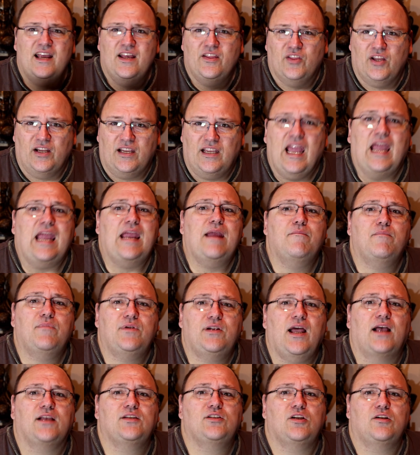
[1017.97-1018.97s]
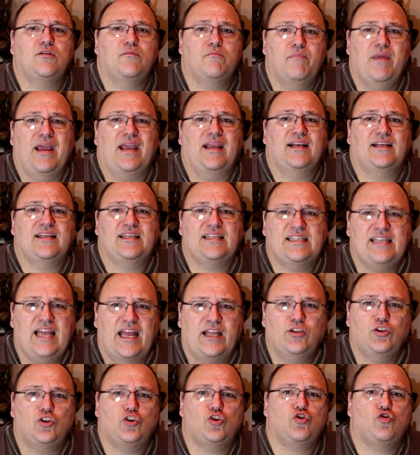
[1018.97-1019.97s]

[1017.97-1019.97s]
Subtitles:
The game doesn't make sense.